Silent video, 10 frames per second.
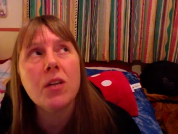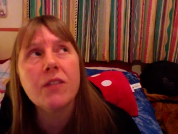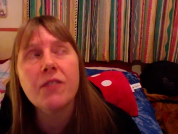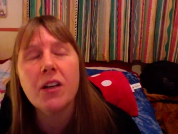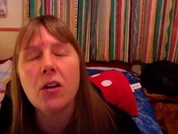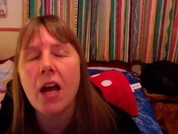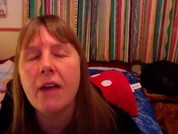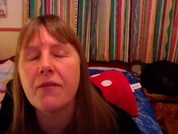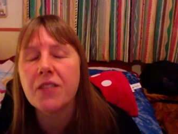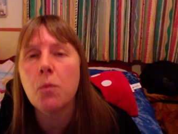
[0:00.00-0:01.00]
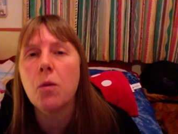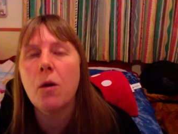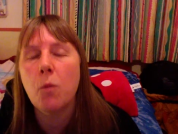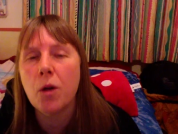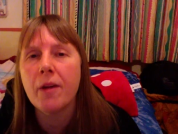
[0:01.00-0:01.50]
feel like if
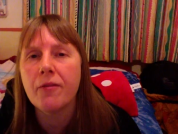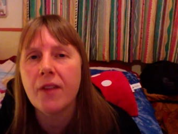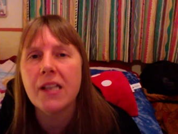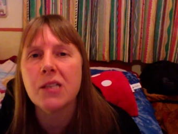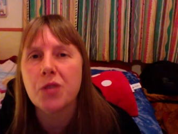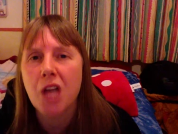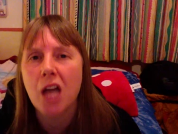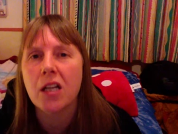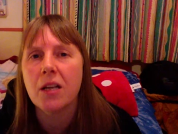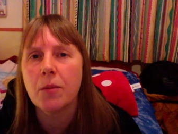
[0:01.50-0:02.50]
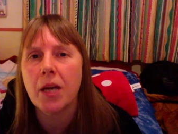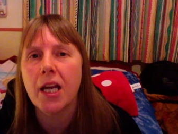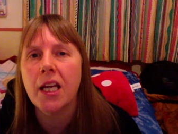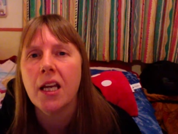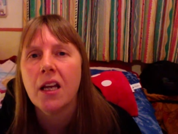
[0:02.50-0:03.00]
one of my friends was cuddling
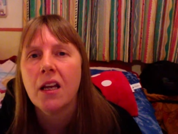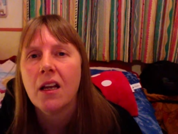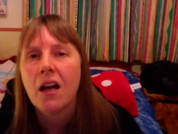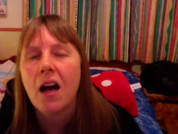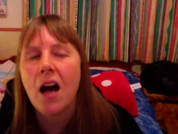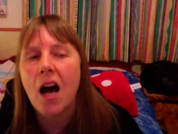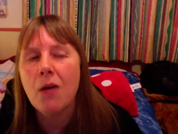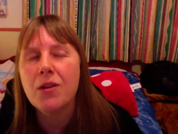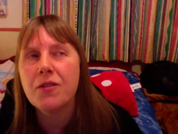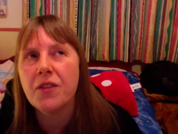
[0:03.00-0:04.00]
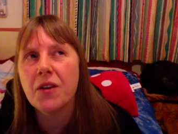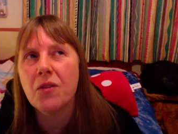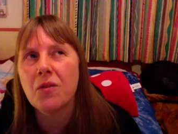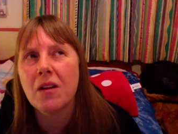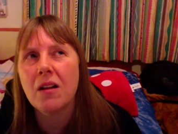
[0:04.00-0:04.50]
me, I would
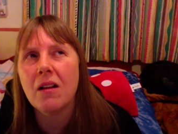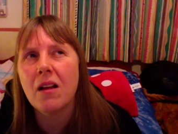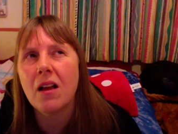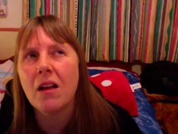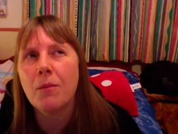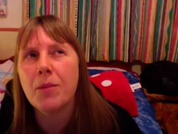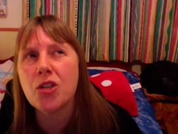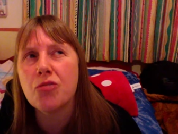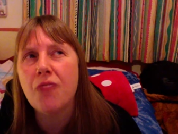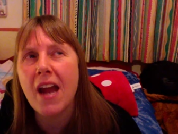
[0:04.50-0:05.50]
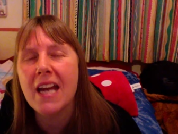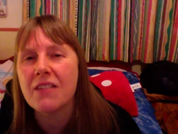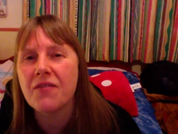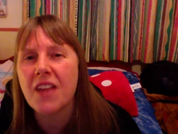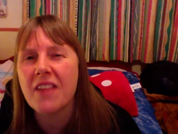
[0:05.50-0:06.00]
feel betrayed
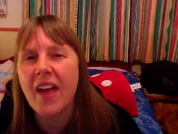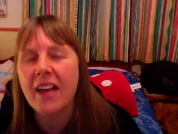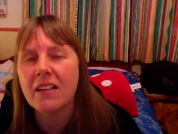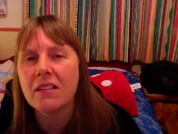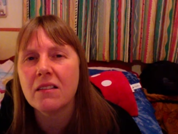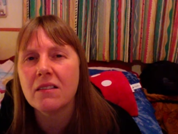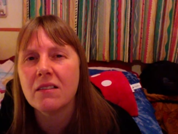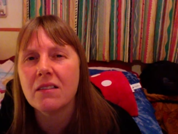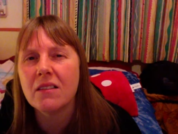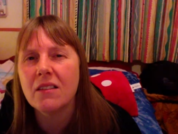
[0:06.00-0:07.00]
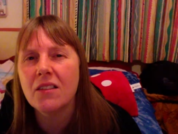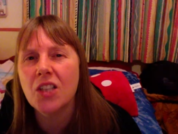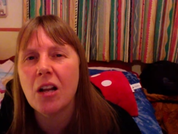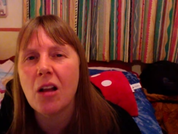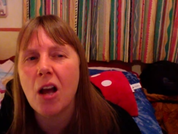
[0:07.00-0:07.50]
if they then,
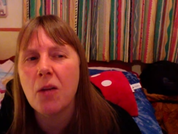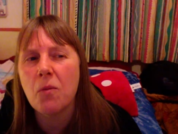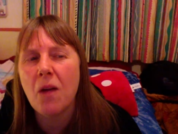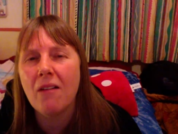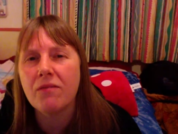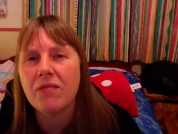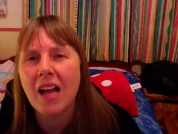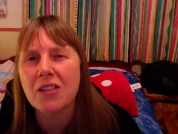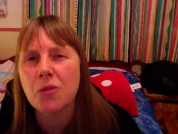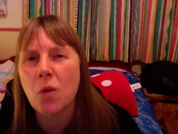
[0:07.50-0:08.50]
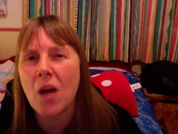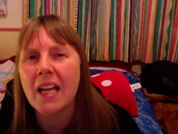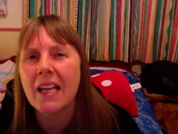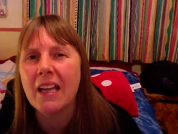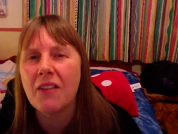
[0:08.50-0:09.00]
like, well, that's all I
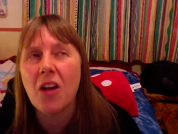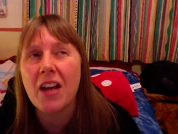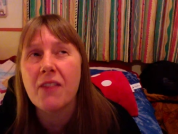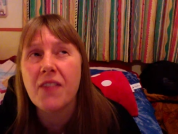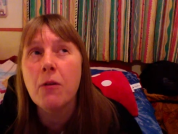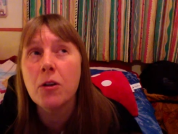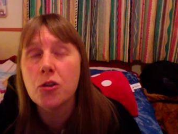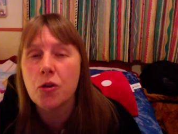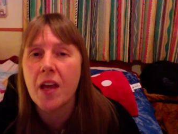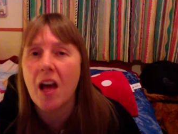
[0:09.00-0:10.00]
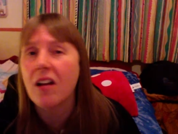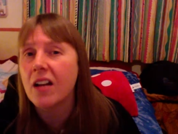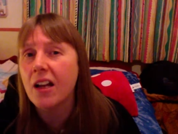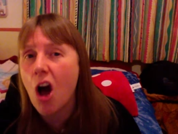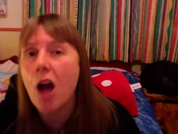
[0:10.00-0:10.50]
can give. Like if they were enjoying the
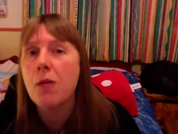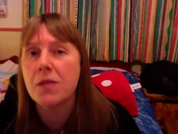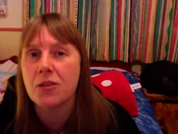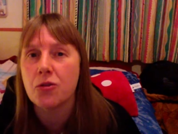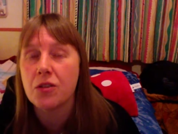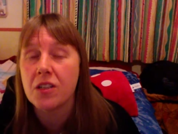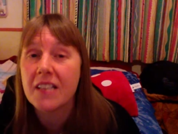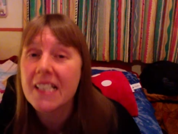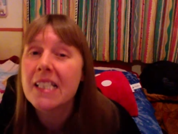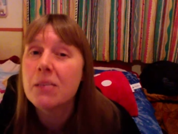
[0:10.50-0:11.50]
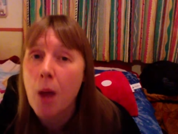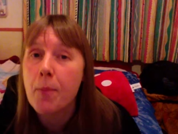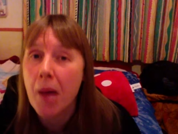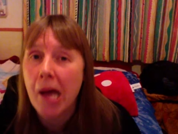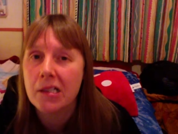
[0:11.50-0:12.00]
cuddling, I was enjoying. This is my
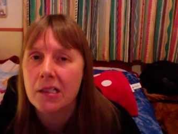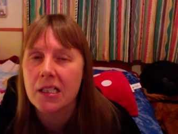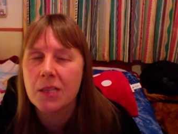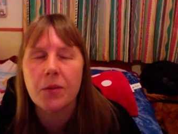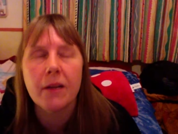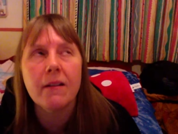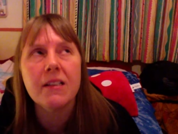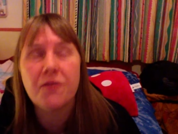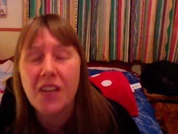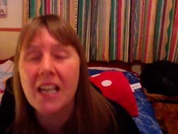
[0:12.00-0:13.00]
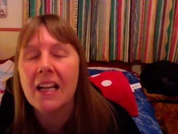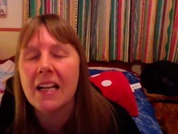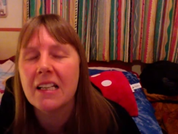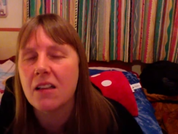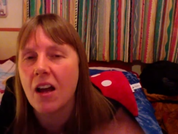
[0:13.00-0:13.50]
personal experience,
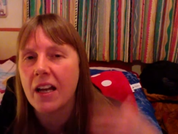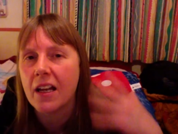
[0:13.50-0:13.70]
feelings, like